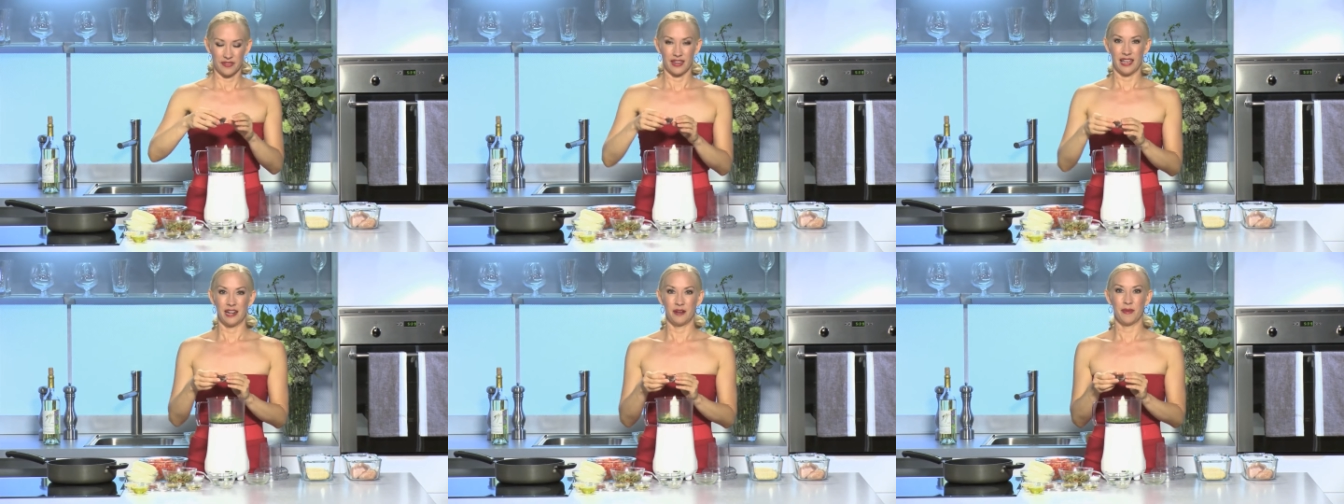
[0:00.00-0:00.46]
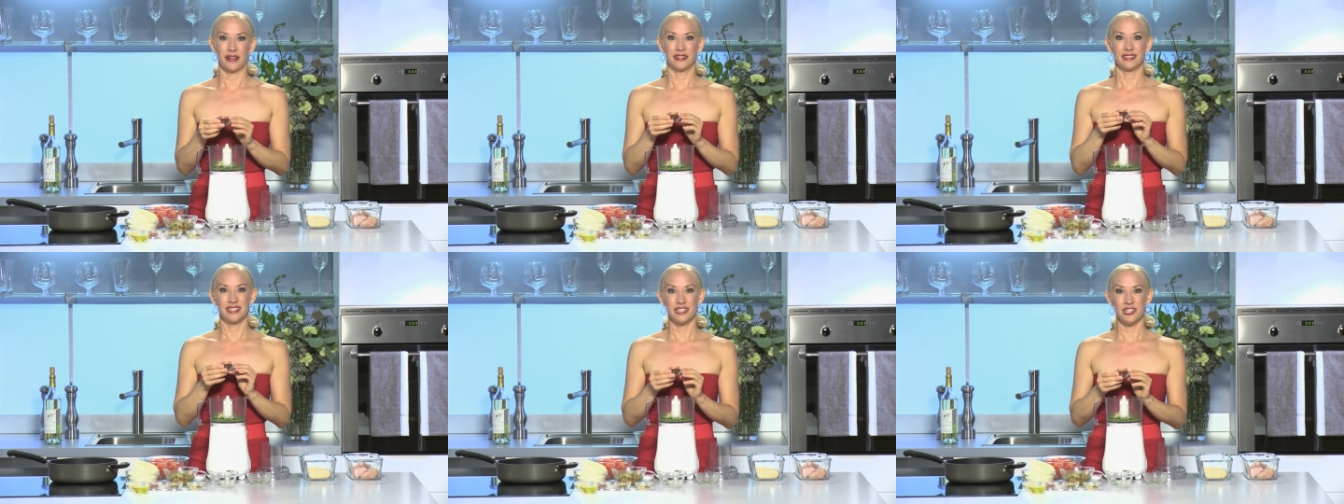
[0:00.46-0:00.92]
And about
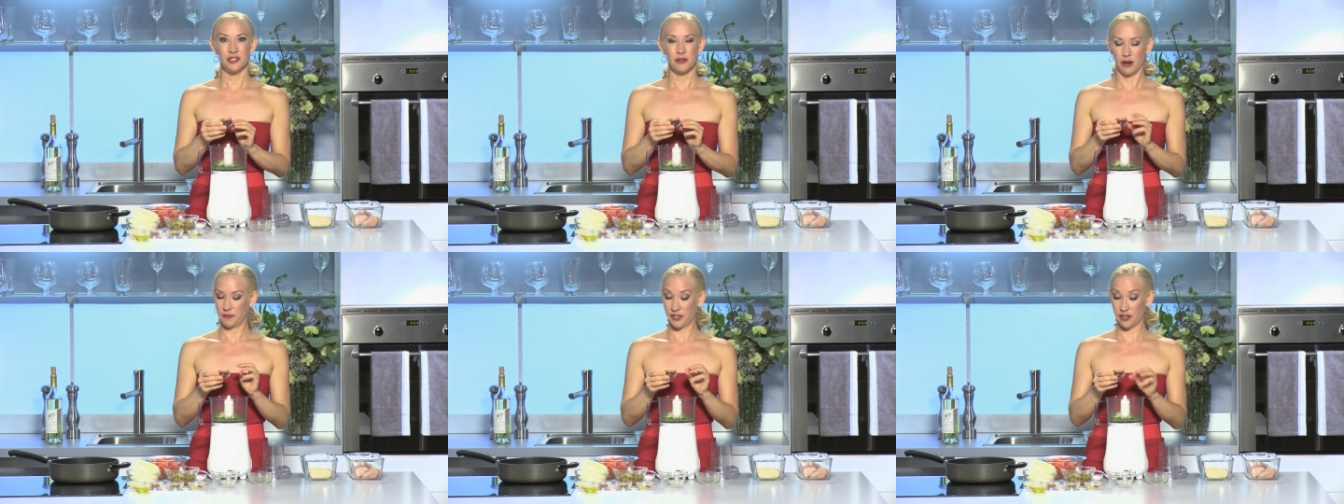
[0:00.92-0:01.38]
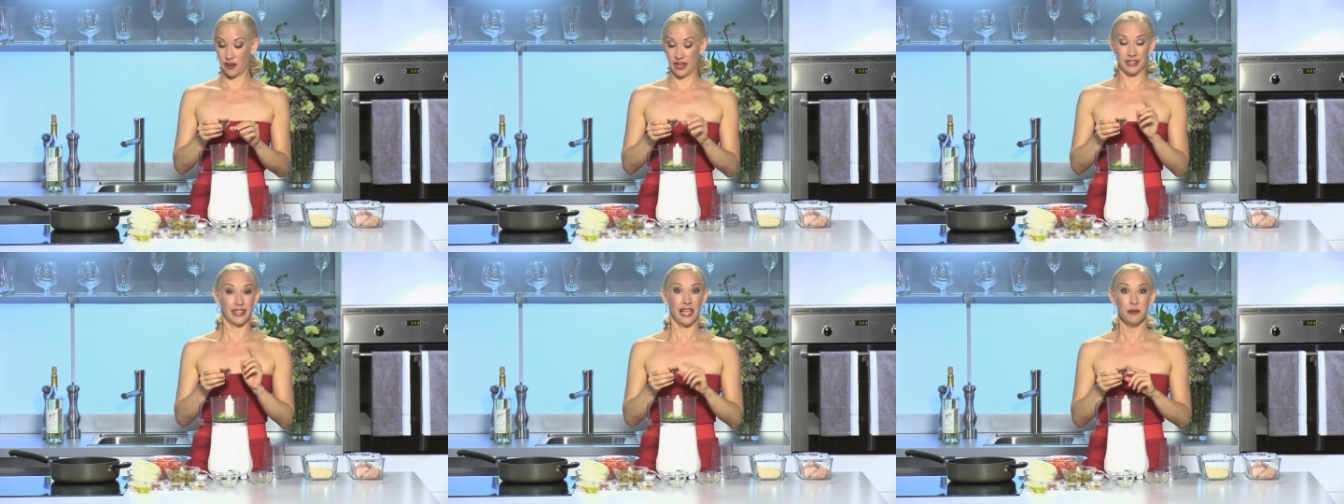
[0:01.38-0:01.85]

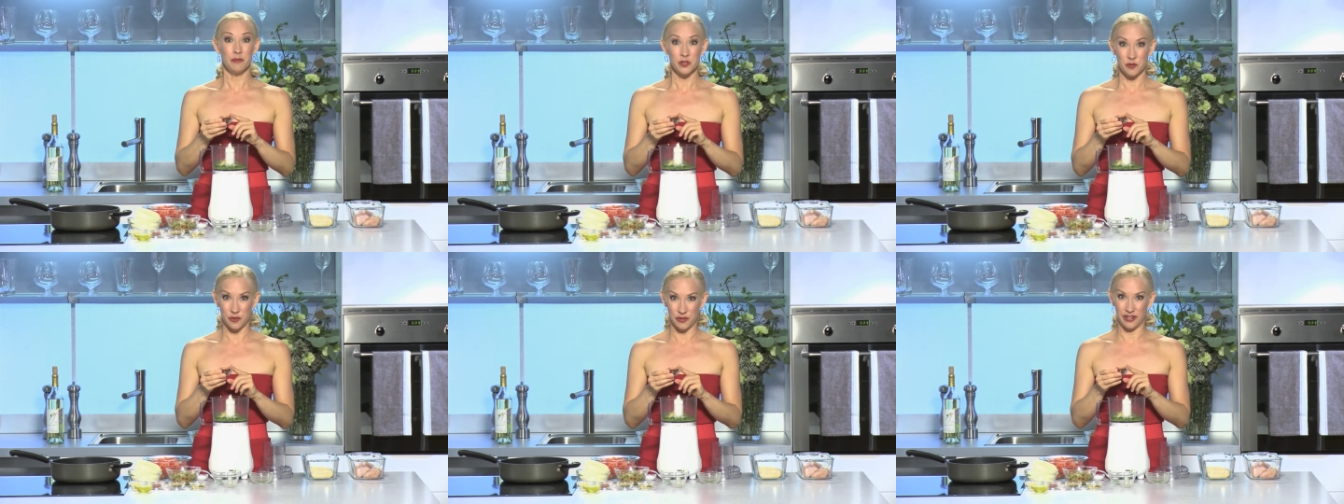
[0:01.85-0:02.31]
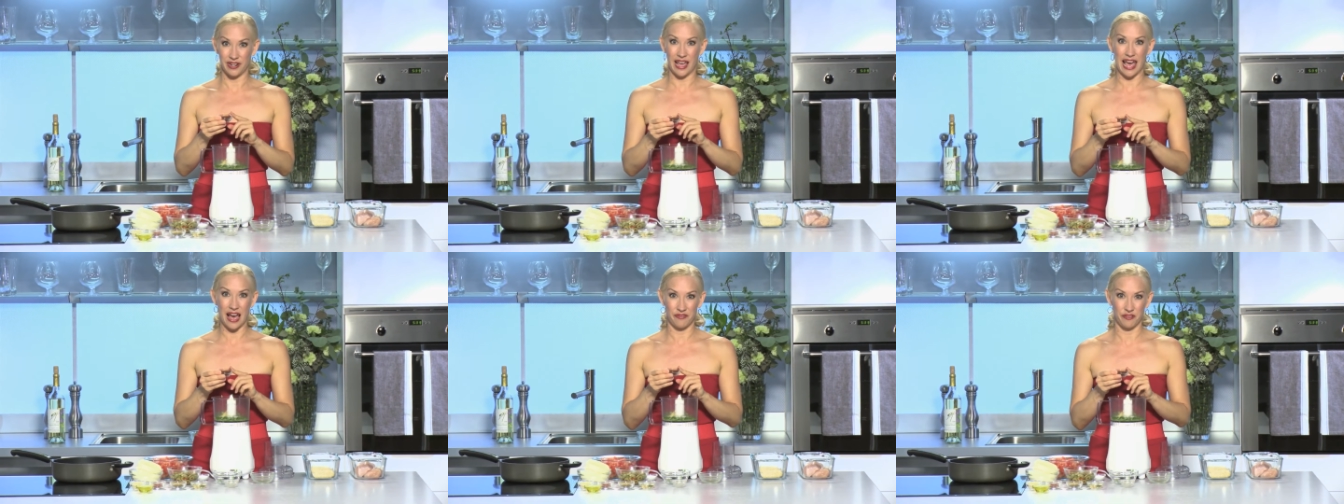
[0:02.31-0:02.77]
a tablespoon and a
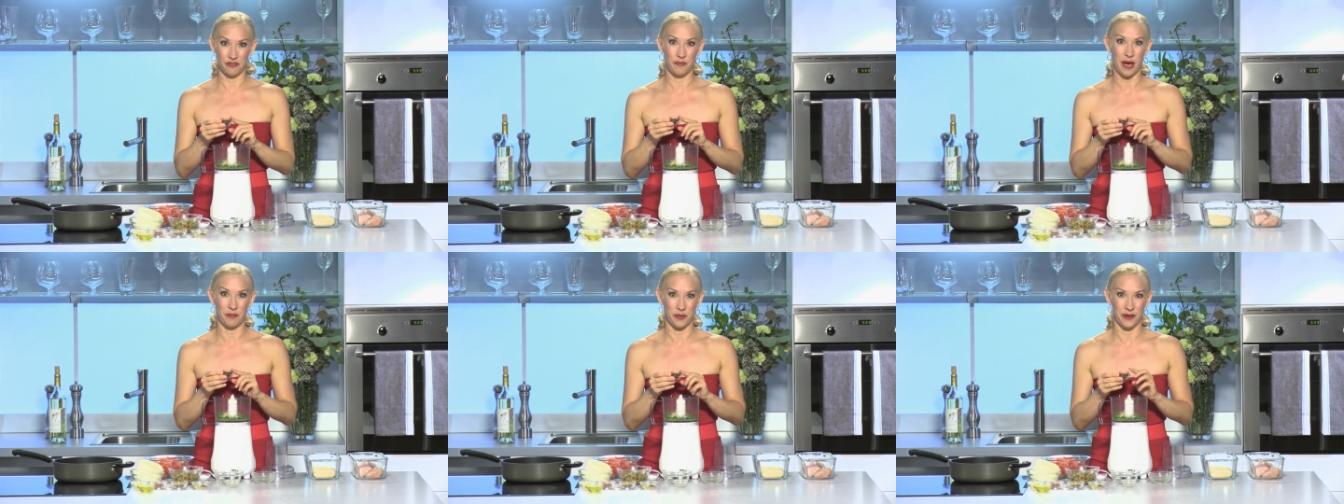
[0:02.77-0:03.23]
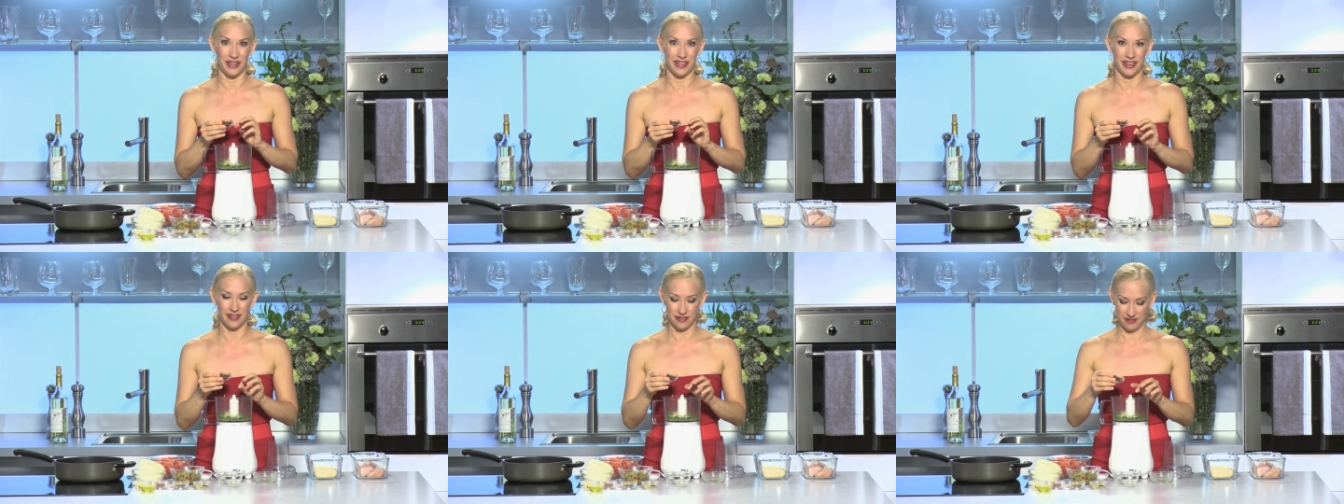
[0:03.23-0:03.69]
half of paprika.